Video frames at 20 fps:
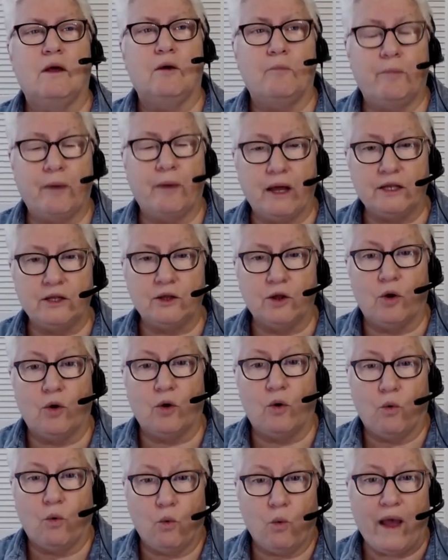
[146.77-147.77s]
But
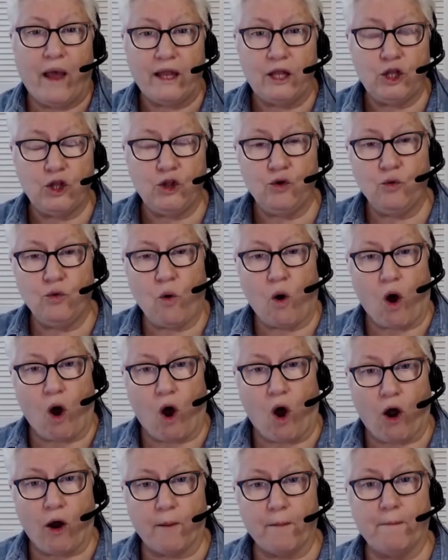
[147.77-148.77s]
when you
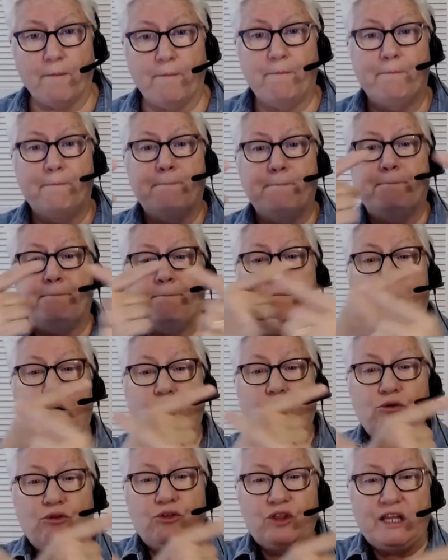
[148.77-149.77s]
are
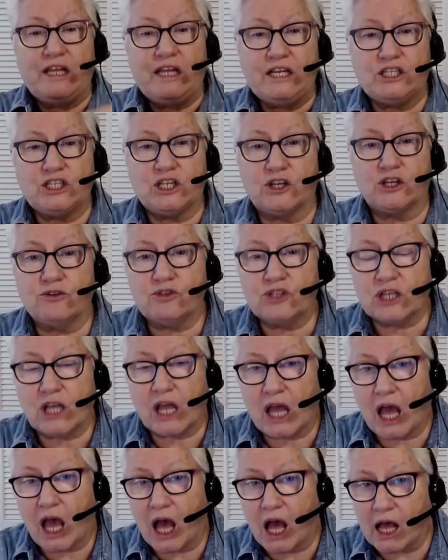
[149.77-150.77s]
both each other's
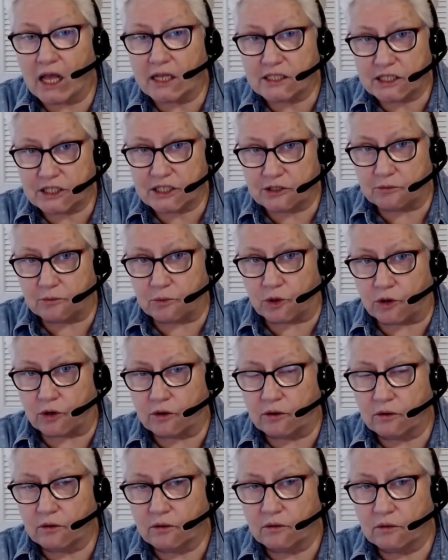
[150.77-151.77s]

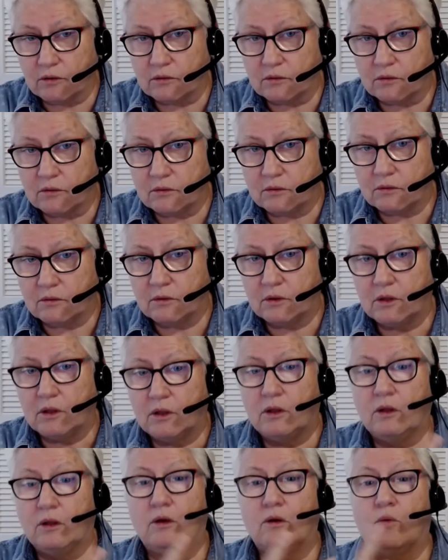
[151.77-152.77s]
customer,
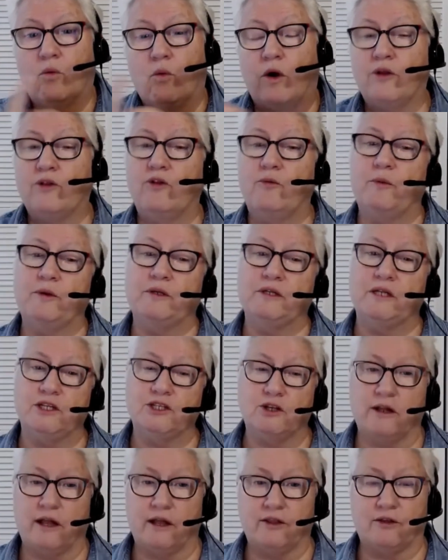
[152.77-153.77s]
what are the
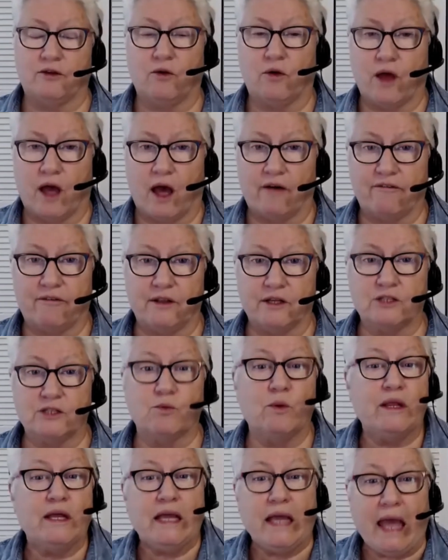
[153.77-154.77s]
potential ethical conflicts?
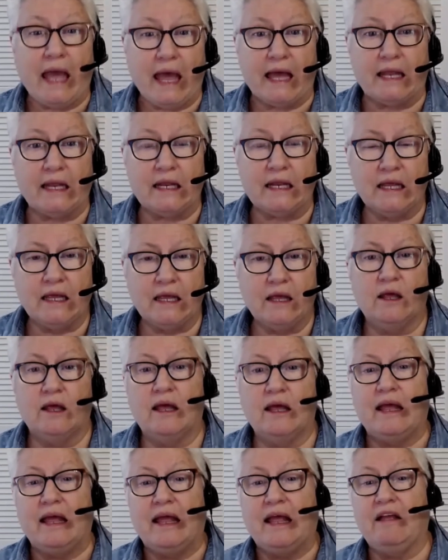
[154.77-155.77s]
Well, again,
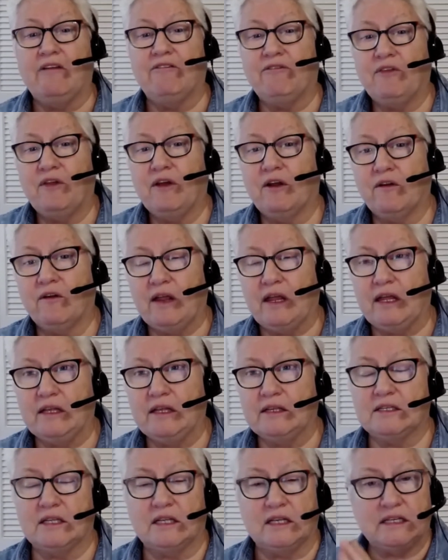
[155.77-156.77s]
if there
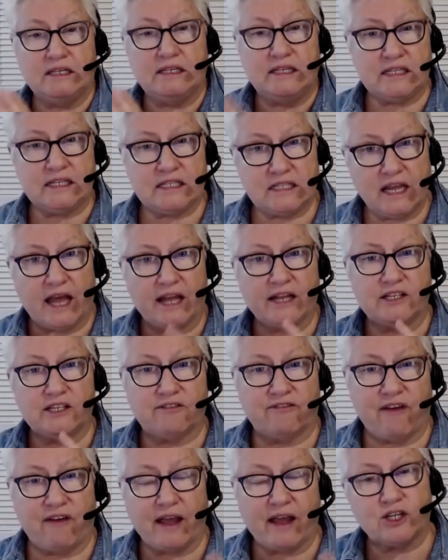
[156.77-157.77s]
is
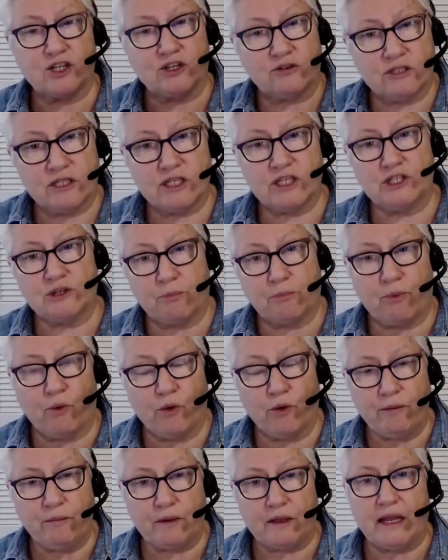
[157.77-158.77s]
dissatisfaction or
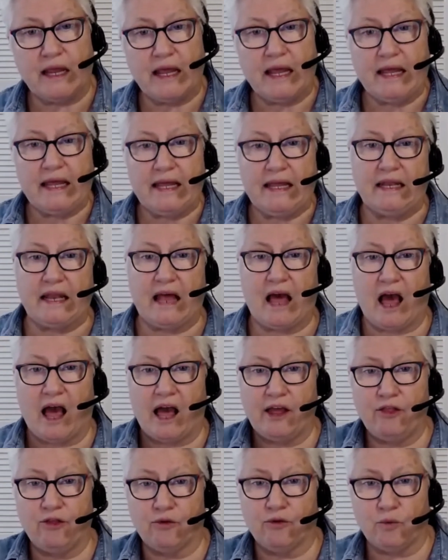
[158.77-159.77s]
disappointment in
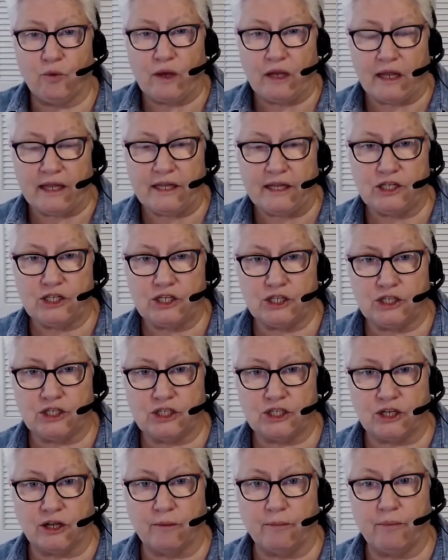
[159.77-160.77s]
either
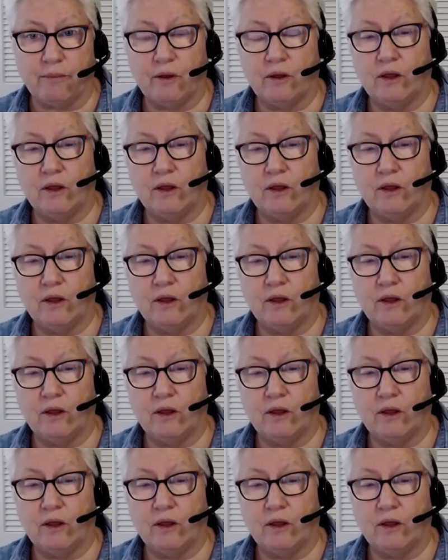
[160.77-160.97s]
relationship,